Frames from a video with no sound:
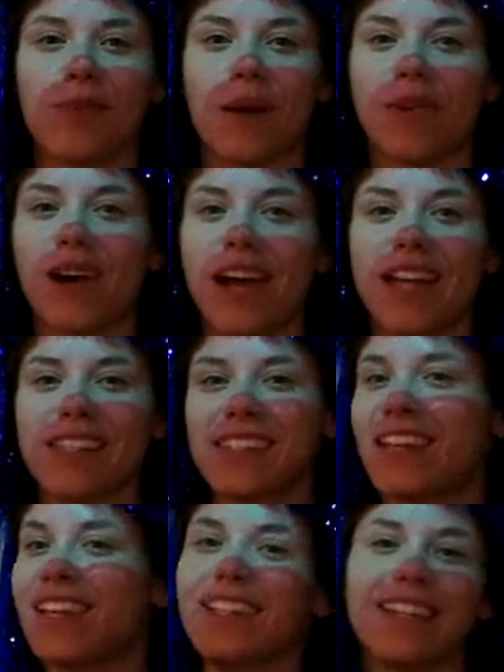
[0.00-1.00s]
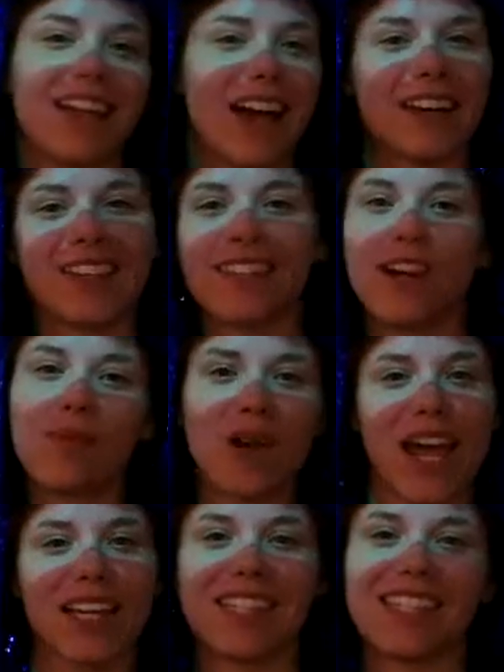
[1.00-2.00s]
memorized, you gotta start
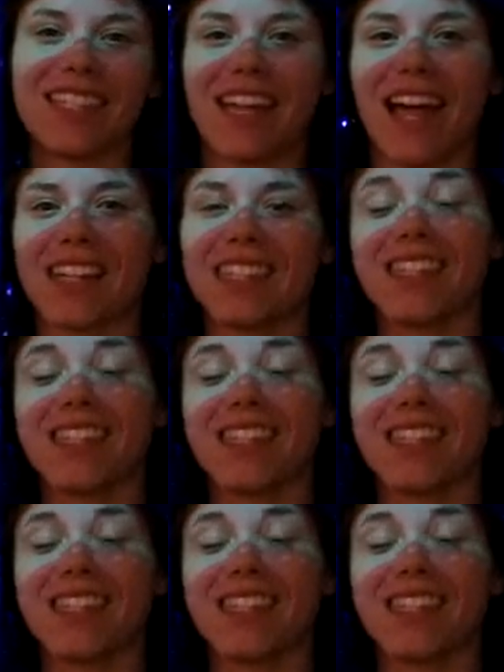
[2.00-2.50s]
practicing, guys.